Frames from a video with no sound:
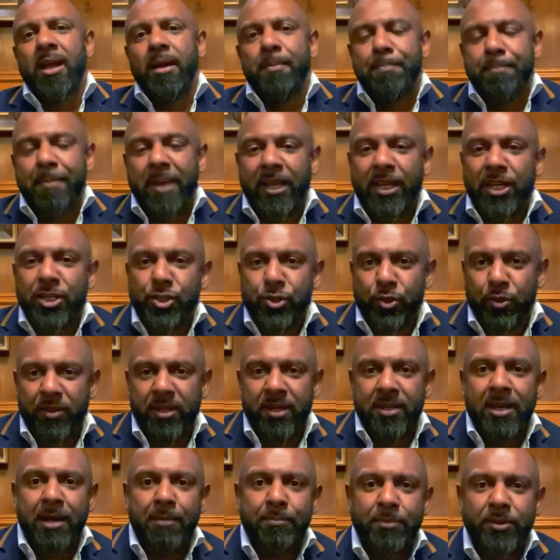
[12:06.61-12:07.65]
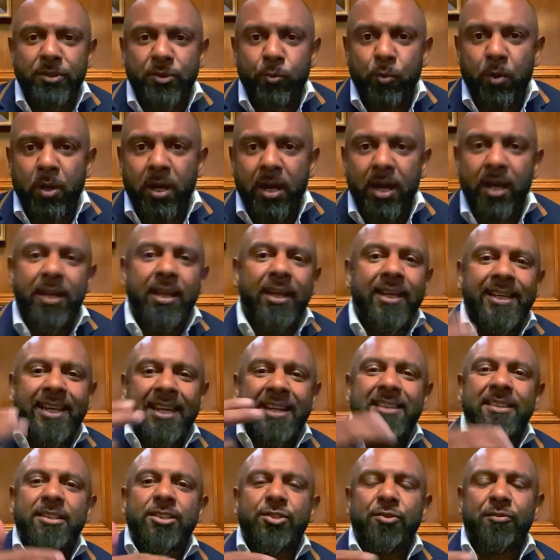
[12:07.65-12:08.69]
making sure the numbers work,
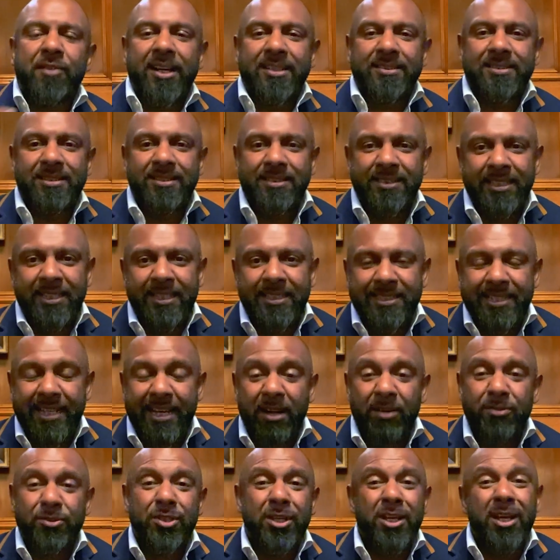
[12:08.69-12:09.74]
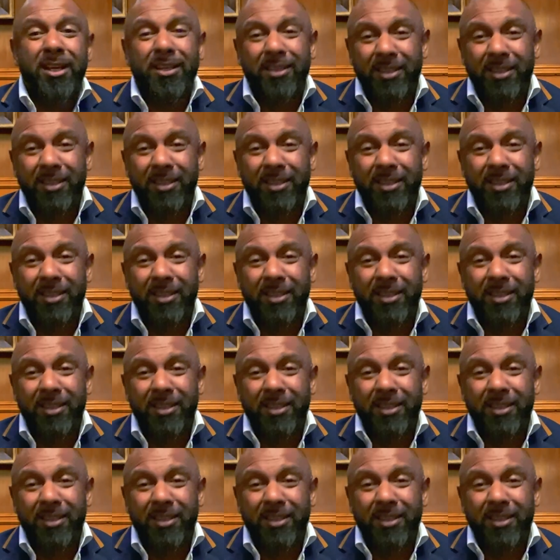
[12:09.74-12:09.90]
getting the director's details,